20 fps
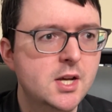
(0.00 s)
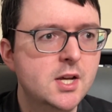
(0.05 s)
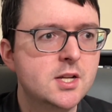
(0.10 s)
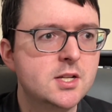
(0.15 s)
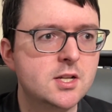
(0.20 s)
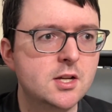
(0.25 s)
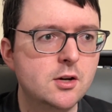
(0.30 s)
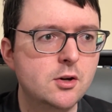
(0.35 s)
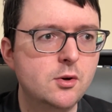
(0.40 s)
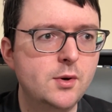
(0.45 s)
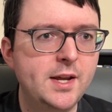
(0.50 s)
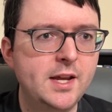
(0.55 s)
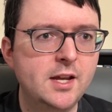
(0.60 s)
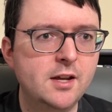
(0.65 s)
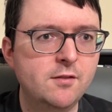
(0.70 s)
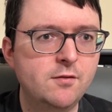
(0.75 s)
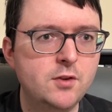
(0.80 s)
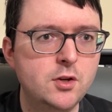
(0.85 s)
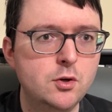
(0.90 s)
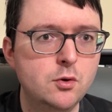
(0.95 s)
So
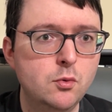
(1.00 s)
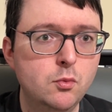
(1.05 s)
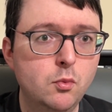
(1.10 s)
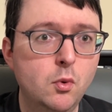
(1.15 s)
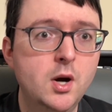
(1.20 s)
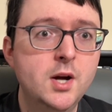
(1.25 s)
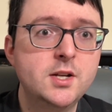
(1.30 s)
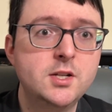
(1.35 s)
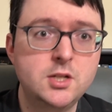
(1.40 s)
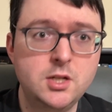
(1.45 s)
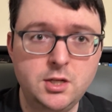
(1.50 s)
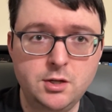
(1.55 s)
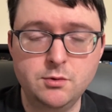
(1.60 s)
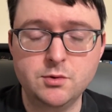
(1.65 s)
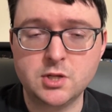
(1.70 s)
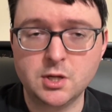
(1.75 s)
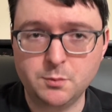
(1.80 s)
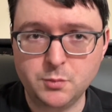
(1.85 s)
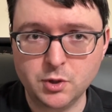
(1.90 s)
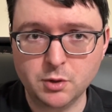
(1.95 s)
if you want to
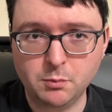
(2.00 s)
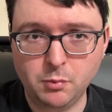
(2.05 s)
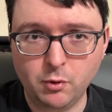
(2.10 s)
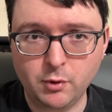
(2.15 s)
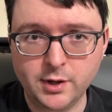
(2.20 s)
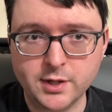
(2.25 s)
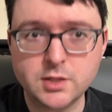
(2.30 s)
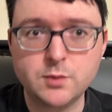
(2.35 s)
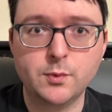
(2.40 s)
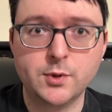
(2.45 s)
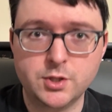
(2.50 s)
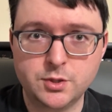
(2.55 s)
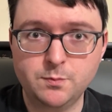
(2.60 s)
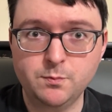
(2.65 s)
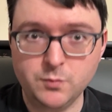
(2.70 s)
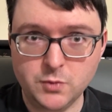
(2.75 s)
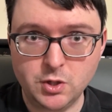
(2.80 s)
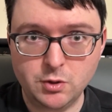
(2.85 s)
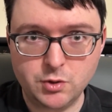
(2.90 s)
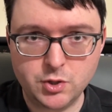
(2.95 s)
use up your points, which
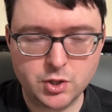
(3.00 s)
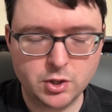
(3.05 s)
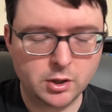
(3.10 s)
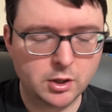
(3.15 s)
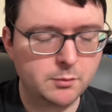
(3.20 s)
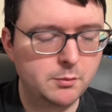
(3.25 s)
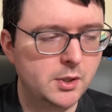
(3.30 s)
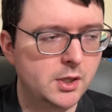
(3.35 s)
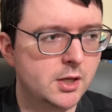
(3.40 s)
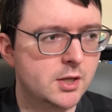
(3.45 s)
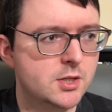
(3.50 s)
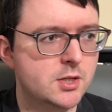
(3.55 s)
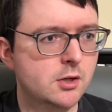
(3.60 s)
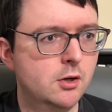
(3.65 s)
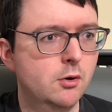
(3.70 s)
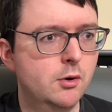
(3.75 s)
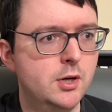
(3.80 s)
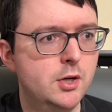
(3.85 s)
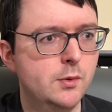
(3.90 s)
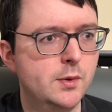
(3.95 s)
you should because they're
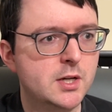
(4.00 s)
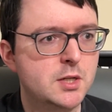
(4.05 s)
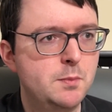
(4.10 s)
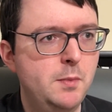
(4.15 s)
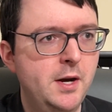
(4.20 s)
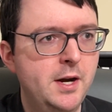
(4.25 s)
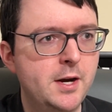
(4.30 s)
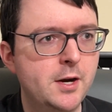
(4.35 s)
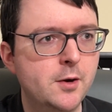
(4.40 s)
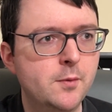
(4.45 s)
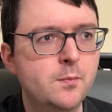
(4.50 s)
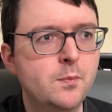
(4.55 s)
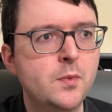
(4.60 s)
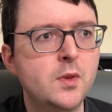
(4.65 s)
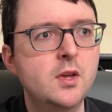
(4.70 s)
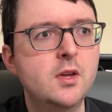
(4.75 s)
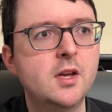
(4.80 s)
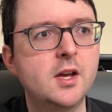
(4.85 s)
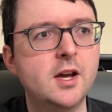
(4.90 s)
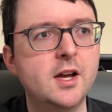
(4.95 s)
going to expire,
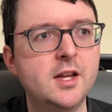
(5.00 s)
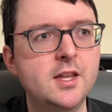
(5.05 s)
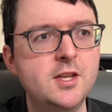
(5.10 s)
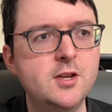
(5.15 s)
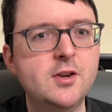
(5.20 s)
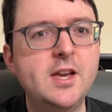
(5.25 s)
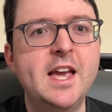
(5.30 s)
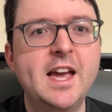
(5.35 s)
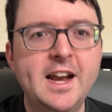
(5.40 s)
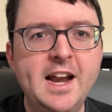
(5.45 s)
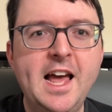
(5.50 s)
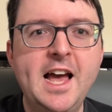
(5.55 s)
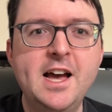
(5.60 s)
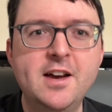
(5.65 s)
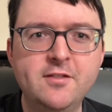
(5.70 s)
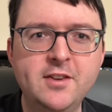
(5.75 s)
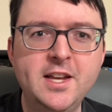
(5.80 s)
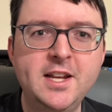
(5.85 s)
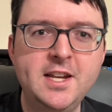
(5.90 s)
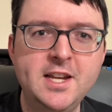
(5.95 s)
you can't
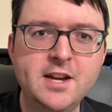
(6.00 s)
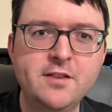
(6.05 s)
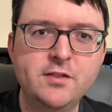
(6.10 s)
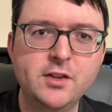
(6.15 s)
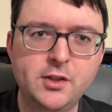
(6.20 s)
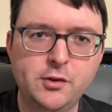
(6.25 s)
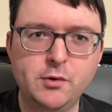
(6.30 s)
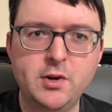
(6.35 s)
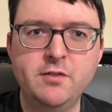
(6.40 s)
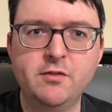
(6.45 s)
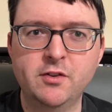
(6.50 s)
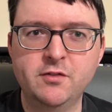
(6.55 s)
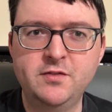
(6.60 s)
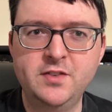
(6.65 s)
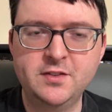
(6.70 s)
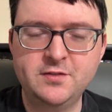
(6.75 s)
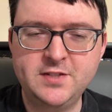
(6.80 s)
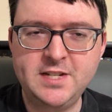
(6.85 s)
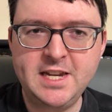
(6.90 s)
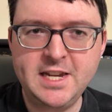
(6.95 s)
have any of the 3 for
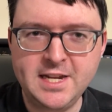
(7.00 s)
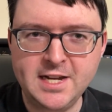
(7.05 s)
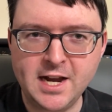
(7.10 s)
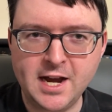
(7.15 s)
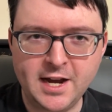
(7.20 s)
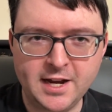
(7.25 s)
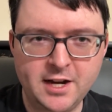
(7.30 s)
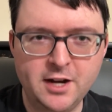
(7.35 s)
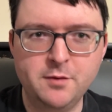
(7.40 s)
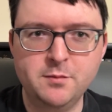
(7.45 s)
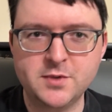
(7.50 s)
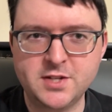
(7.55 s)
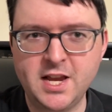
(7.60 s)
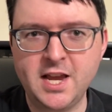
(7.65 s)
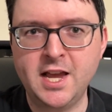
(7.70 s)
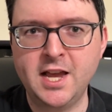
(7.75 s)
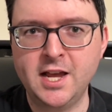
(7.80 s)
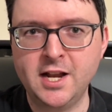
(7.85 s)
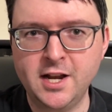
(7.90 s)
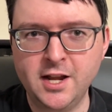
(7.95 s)
15 items
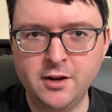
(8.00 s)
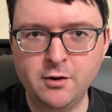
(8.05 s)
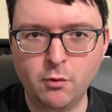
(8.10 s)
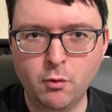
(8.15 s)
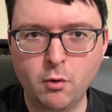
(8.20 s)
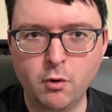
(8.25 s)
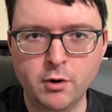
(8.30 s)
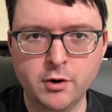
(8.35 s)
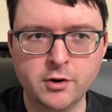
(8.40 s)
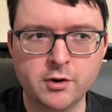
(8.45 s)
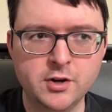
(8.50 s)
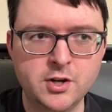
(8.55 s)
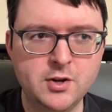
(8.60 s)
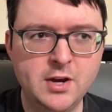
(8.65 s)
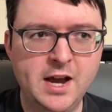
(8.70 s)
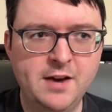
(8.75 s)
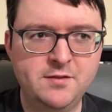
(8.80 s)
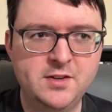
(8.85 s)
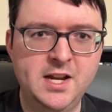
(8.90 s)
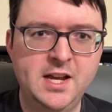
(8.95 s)
in an order. You
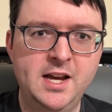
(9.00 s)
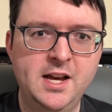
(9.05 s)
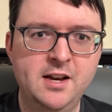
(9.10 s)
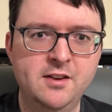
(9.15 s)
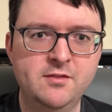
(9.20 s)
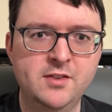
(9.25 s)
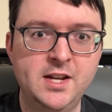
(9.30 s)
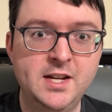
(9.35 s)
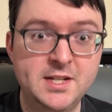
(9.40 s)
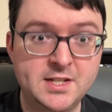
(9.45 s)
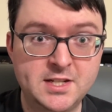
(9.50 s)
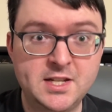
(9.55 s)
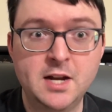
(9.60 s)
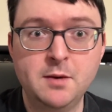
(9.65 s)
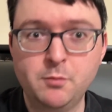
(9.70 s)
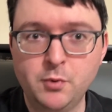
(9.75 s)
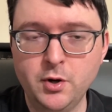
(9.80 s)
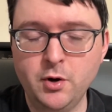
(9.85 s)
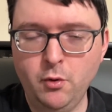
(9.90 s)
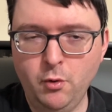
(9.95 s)
have to have a
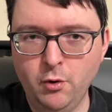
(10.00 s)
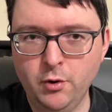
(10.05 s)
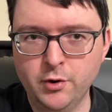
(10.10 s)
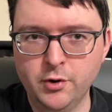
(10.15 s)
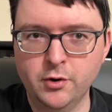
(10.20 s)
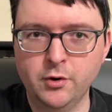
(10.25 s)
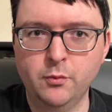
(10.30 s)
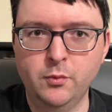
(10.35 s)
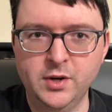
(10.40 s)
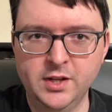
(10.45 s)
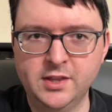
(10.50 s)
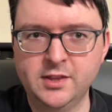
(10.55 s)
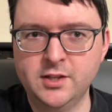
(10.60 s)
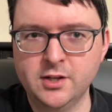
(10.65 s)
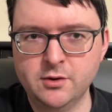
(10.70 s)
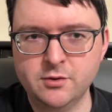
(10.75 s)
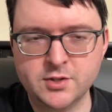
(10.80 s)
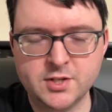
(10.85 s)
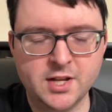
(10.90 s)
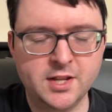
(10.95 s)
separate order with
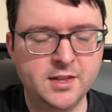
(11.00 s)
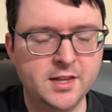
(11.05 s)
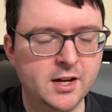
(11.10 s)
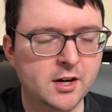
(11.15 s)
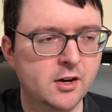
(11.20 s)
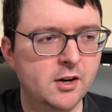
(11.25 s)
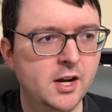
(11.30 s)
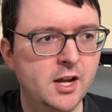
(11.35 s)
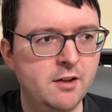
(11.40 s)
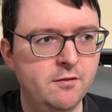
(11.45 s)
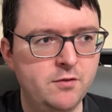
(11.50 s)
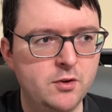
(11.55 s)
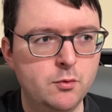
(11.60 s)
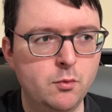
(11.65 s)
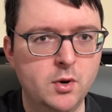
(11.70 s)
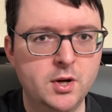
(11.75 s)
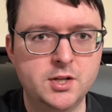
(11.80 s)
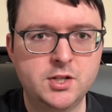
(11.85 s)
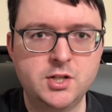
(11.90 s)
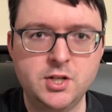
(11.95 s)
those in there if you
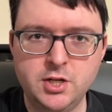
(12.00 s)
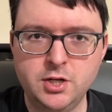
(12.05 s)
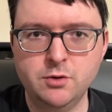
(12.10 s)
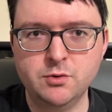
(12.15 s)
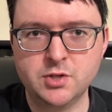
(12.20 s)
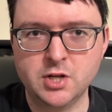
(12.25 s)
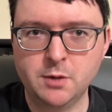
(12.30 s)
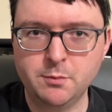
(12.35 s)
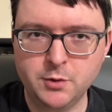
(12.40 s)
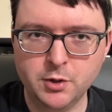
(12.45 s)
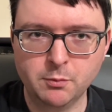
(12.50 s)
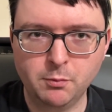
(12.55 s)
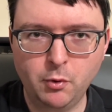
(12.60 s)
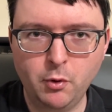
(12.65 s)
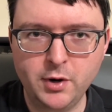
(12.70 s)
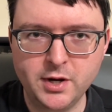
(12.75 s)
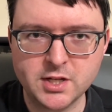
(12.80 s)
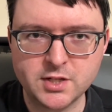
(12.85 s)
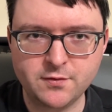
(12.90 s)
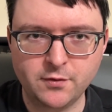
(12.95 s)
want to use up your
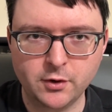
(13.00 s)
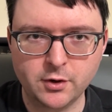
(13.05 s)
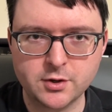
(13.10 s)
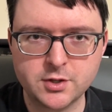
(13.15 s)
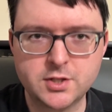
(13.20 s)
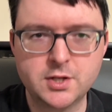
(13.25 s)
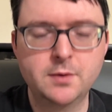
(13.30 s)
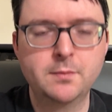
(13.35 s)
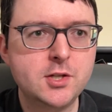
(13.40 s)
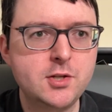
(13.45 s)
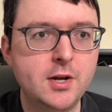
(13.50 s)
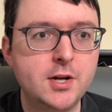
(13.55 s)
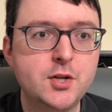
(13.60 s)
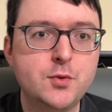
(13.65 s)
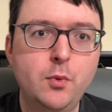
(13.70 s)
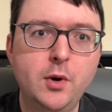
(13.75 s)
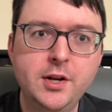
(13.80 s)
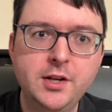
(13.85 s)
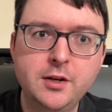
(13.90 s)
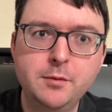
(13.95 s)
points first. So I just
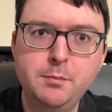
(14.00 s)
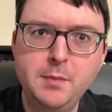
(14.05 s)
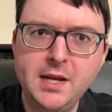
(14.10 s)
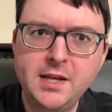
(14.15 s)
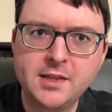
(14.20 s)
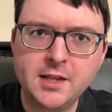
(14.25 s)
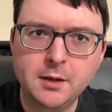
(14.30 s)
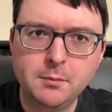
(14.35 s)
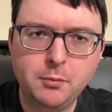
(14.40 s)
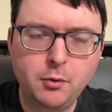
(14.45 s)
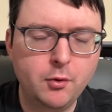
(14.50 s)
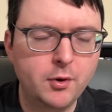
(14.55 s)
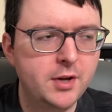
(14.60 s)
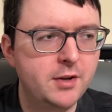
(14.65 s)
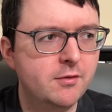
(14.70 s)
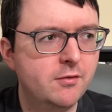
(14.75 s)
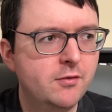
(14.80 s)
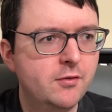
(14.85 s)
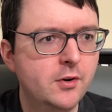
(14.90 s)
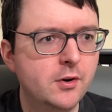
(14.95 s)
wanted to make that point
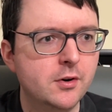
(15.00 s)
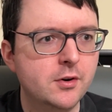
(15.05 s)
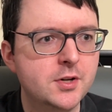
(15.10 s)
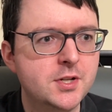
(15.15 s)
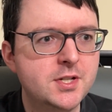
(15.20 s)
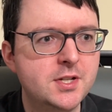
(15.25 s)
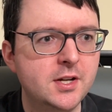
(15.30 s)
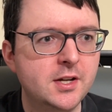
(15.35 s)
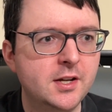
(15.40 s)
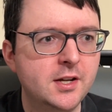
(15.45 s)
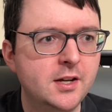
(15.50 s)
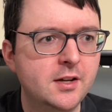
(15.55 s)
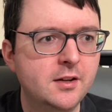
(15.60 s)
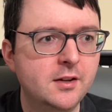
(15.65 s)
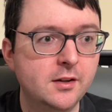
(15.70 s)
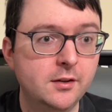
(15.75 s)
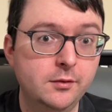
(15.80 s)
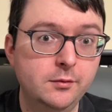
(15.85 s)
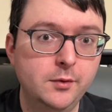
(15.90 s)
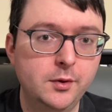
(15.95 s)
first,
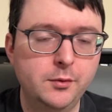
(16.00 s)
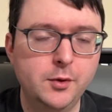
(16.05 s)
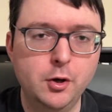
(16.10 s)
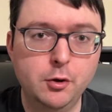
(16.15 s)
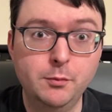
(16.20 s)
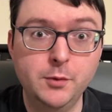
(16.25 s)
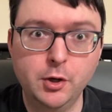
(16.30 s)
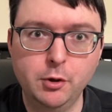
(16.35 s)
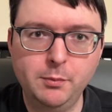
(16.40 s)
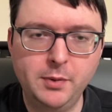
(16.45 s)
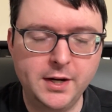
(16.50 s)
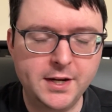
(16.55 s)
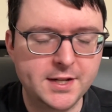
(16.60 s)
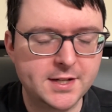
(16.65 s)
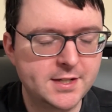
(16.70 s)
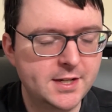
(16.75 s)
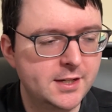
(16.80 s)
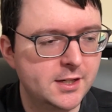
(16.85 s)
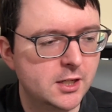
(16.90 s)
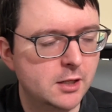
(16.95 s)
no pun
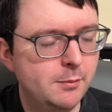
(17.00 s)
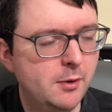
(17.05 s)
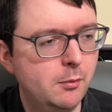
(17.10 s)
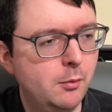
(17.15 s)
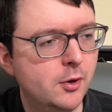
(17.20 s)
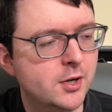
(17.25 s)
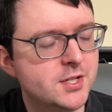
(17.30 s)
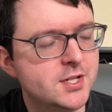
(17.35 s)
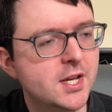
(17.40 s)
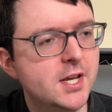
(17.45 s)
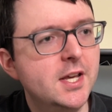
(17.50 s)
intended about points,